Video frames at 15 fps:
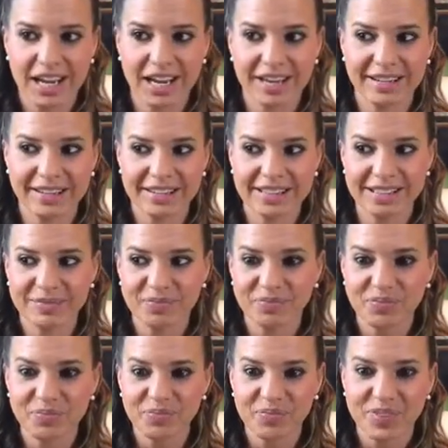And
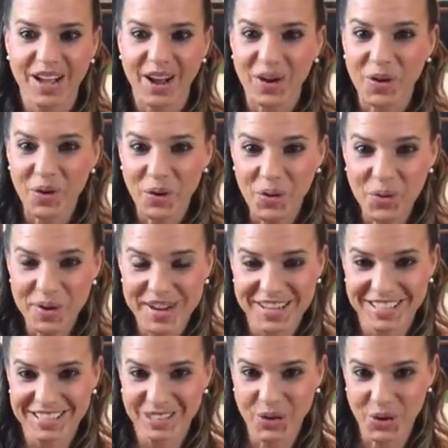I
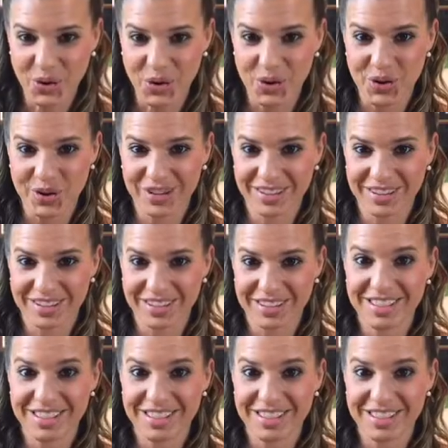always heard